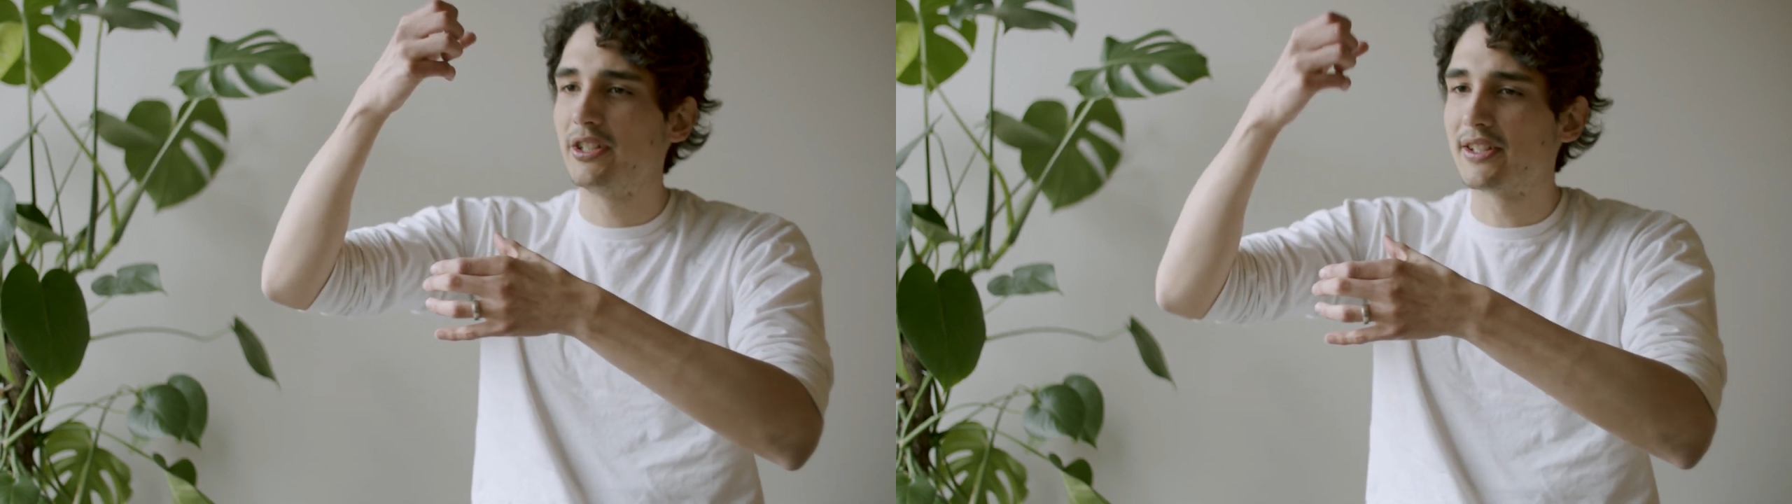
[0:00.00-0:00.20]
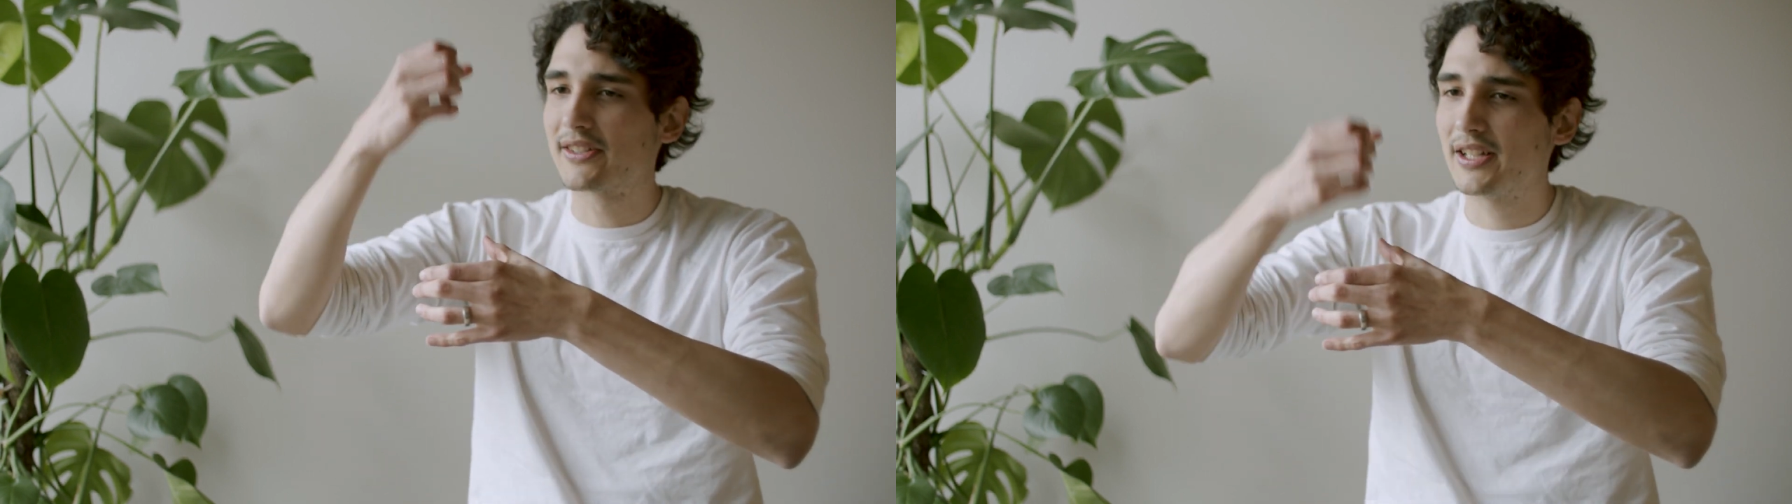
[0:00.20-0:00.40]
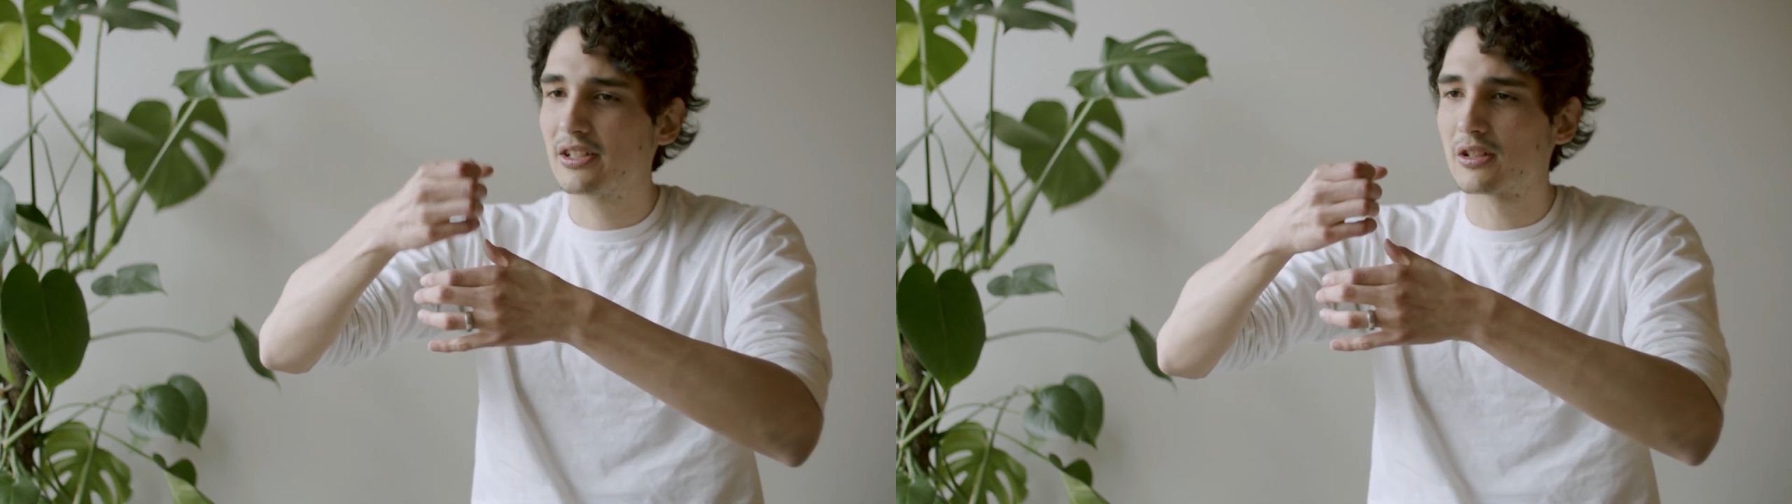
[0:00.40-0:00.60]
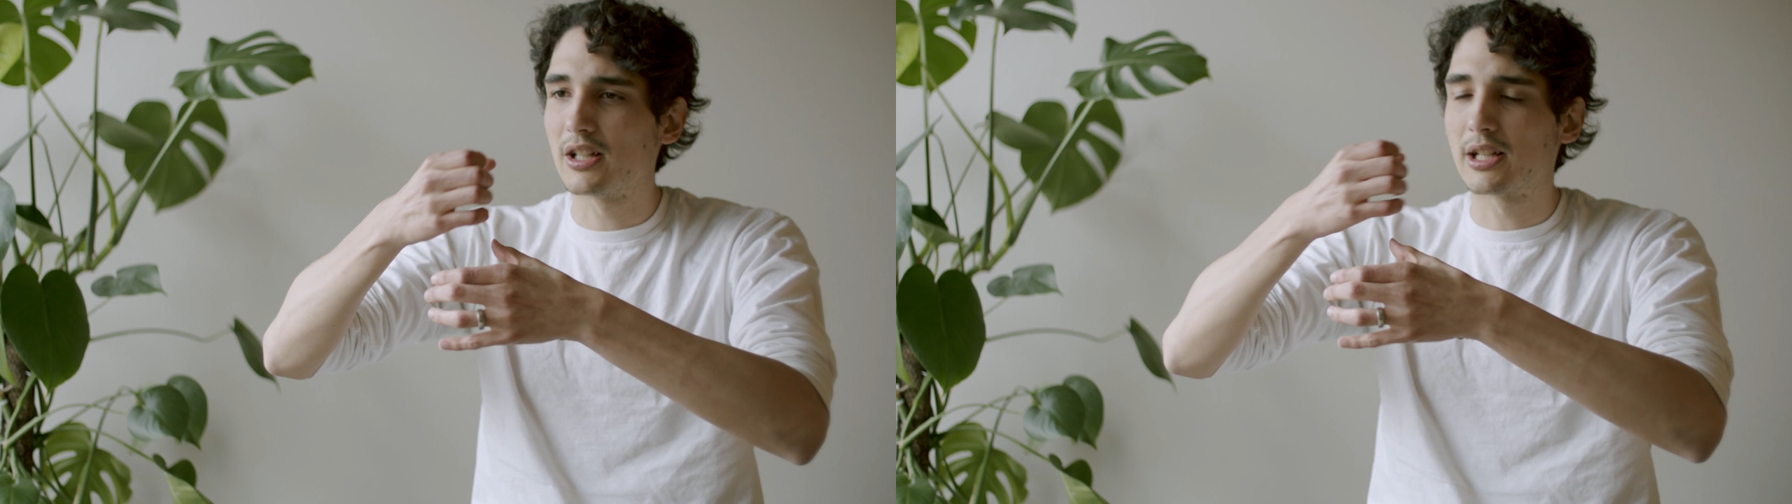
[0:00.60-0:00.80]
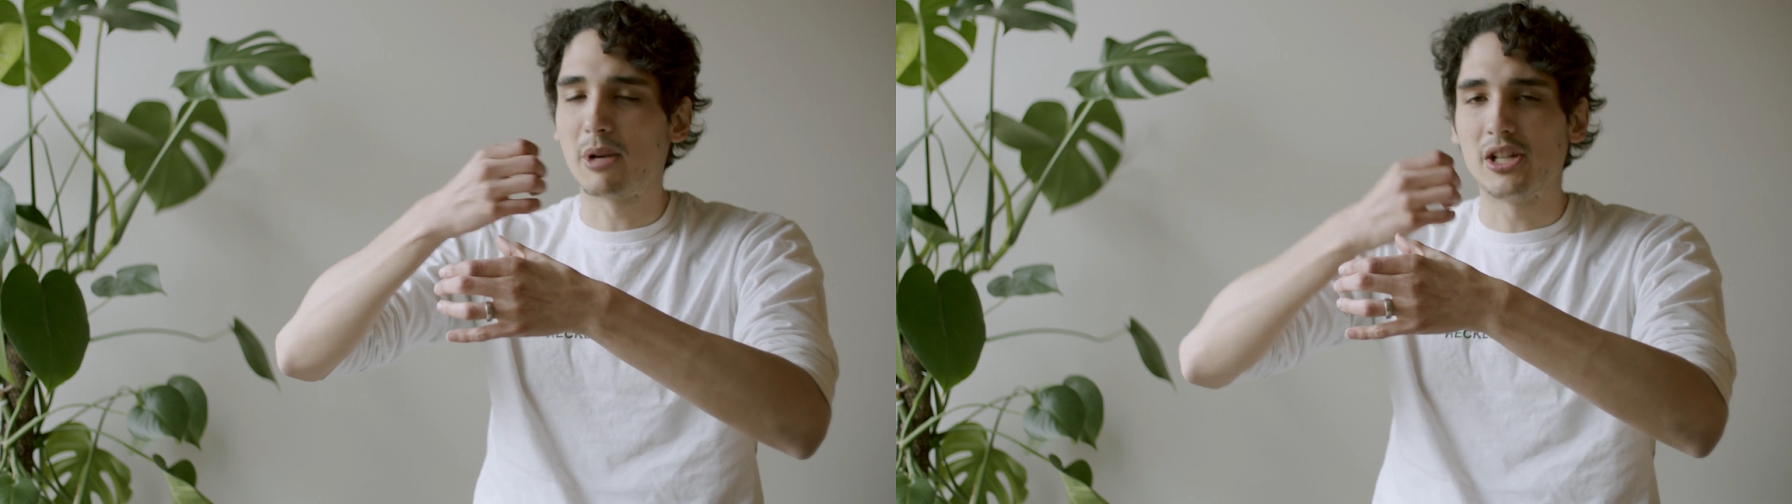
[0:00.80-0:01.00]
the center,
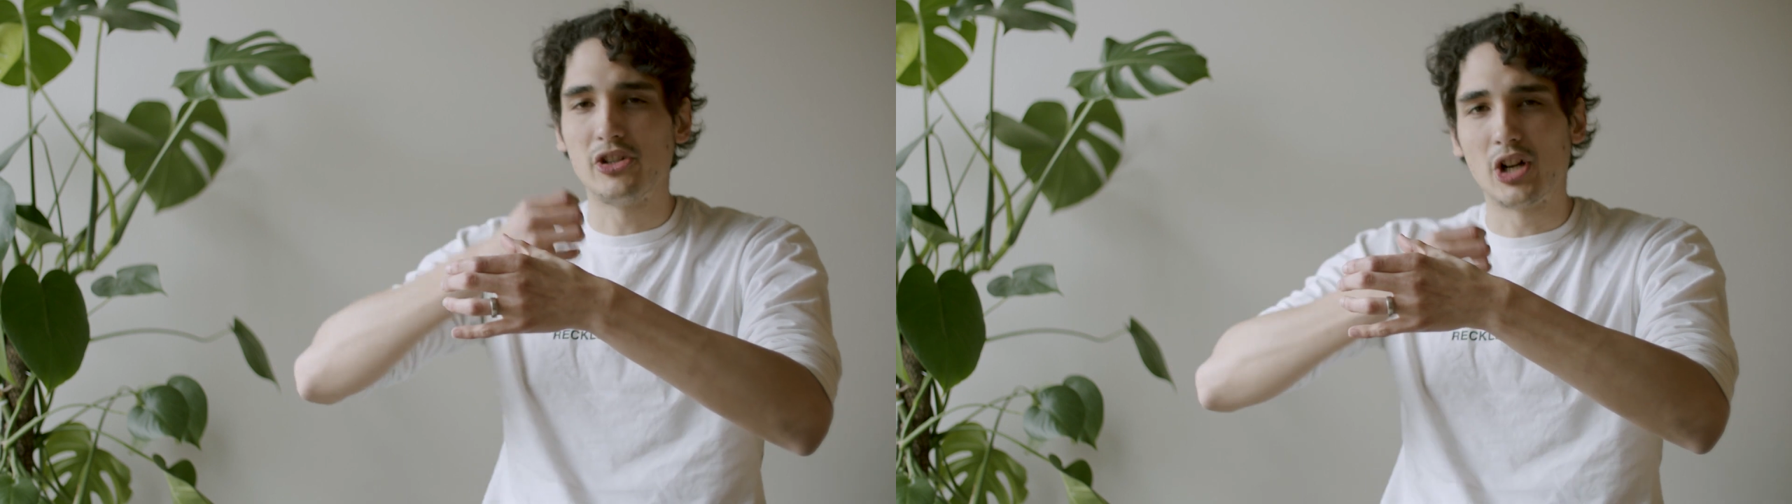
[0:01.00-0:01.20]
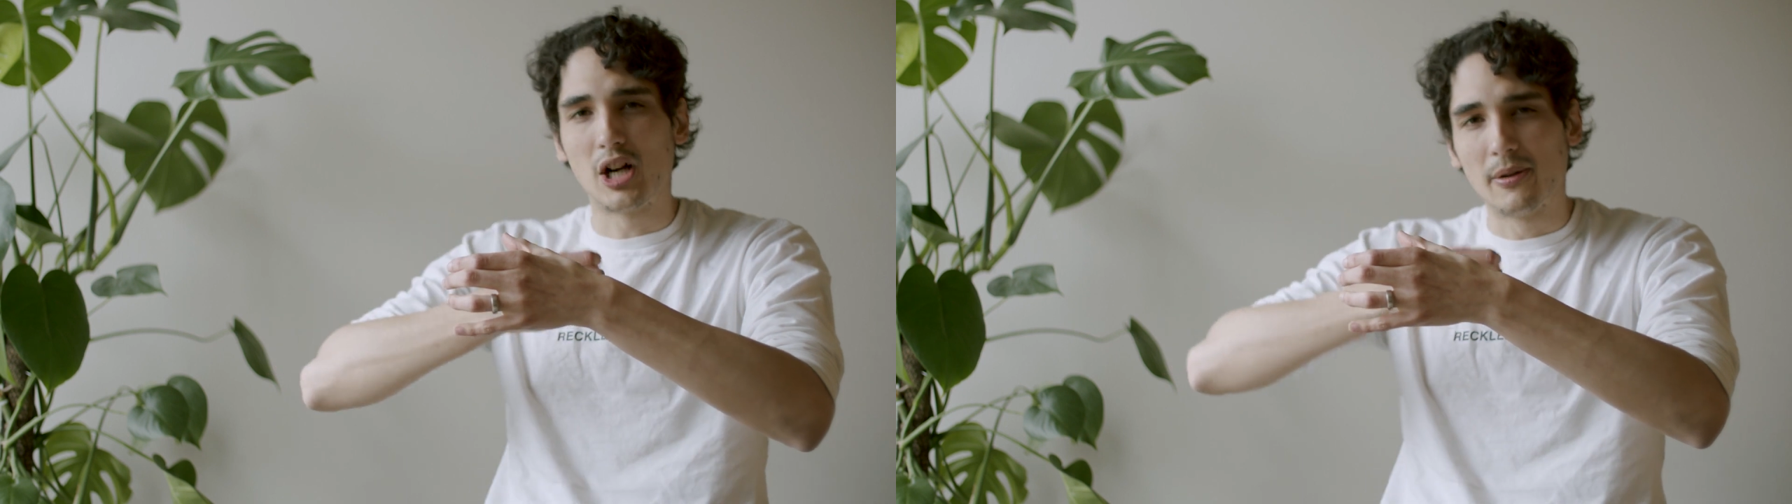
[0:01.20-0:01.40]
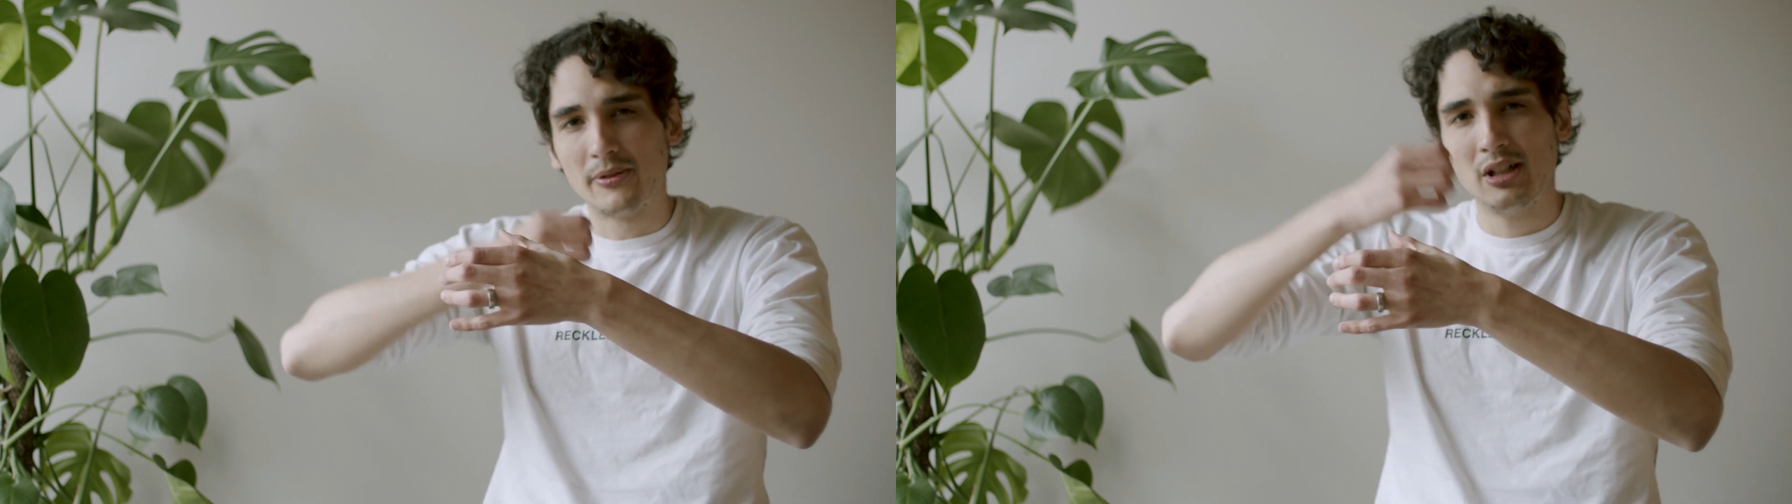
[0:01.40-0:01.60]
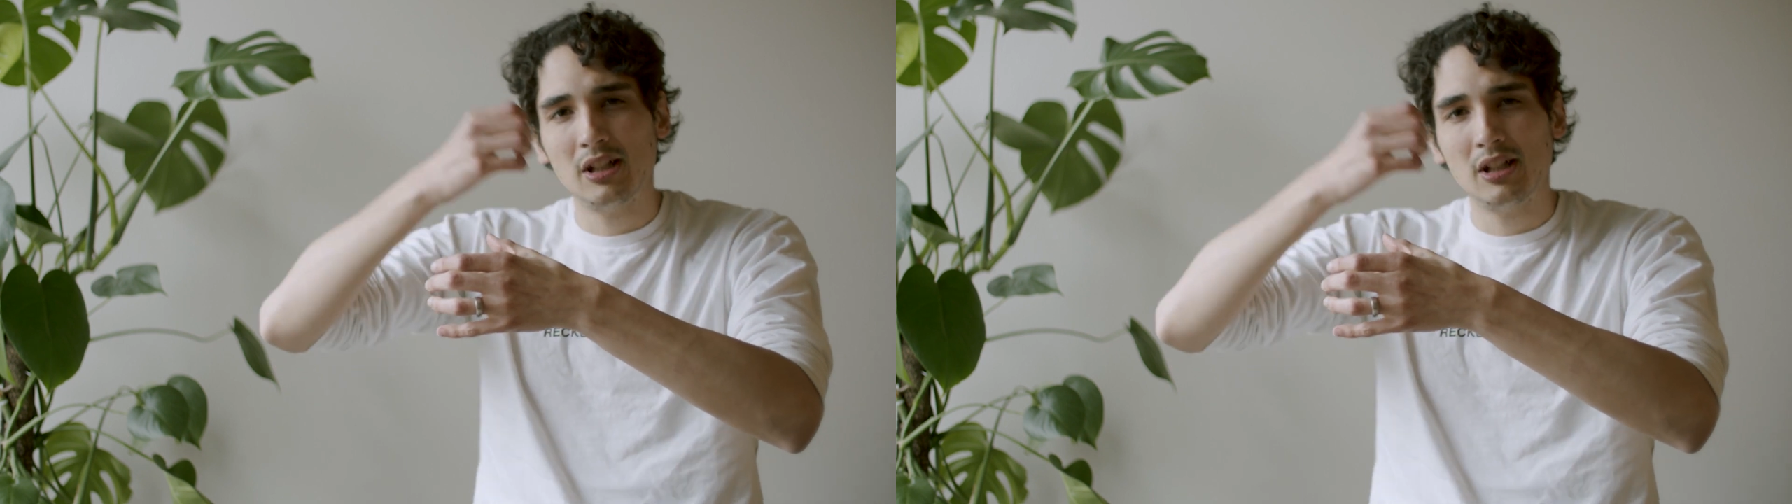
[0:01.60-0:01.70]
like my job,